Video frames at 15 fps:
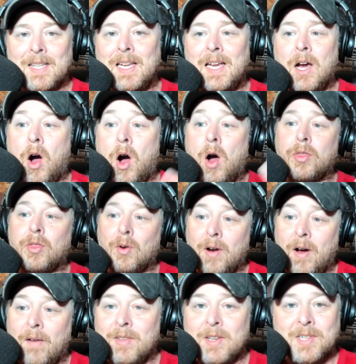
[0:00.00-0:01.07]
the author
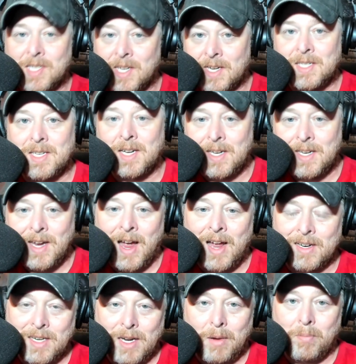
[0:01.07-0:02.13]
of the
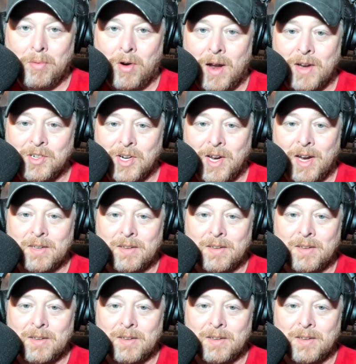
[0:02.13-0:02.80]
1619 Project,